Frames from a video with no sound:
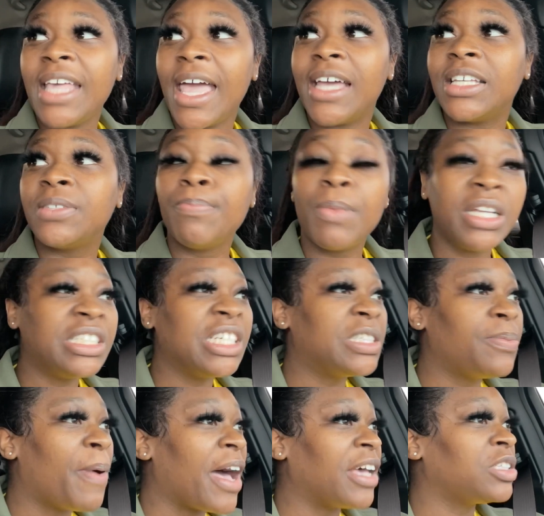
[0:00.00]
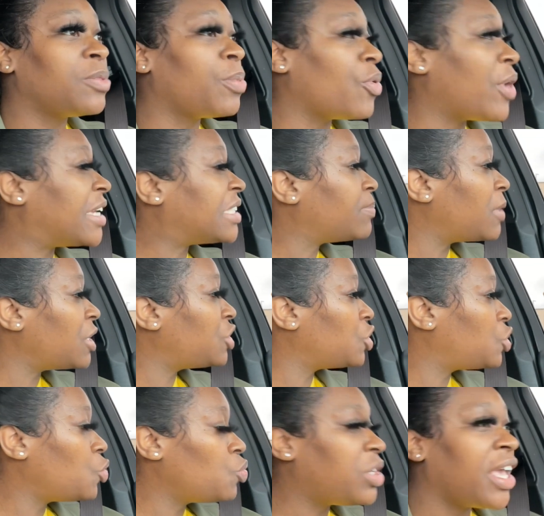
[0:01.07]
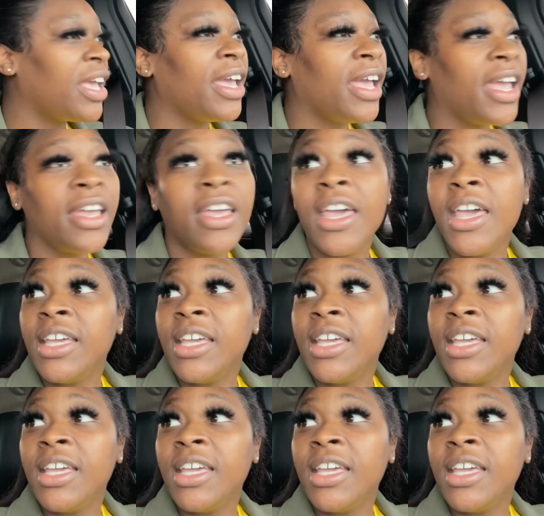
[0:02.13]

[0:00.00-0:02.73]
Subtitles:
as much as possible, as much as you can,